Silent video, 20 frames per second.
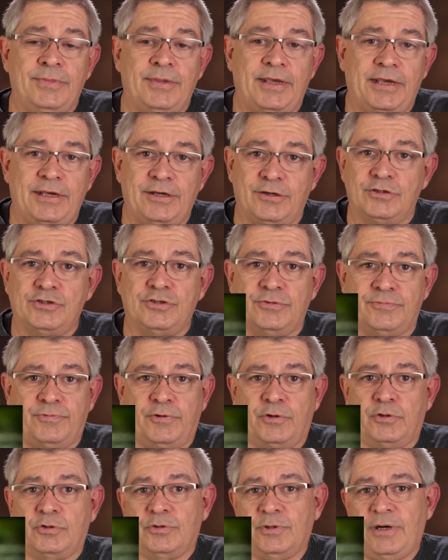Here's a
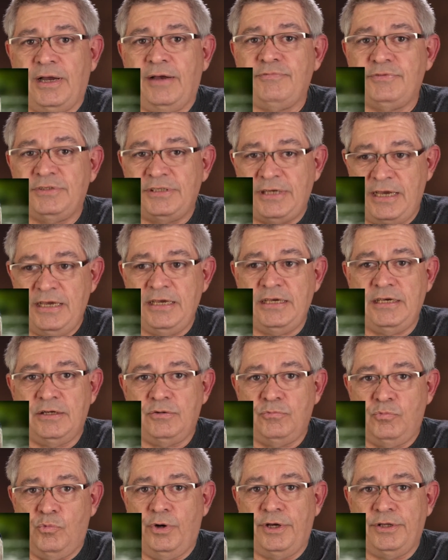photograph
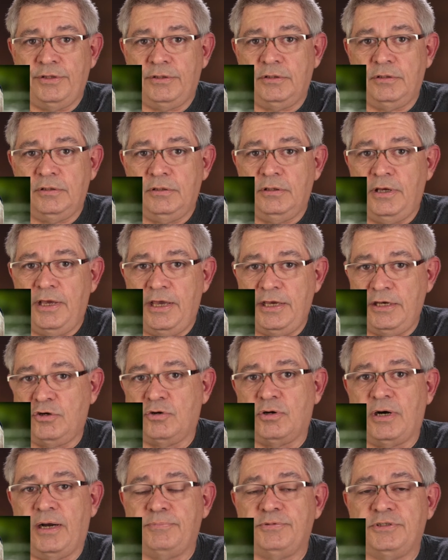taken with a
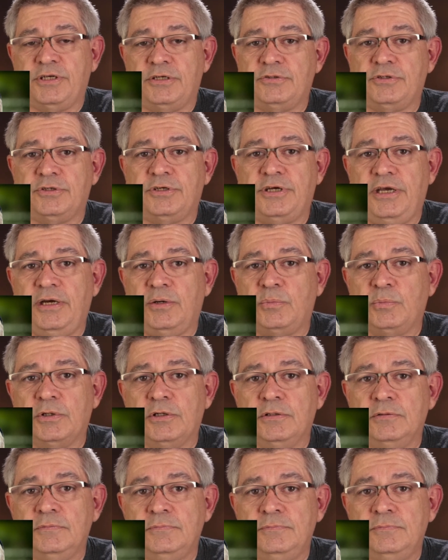crop sensor camera.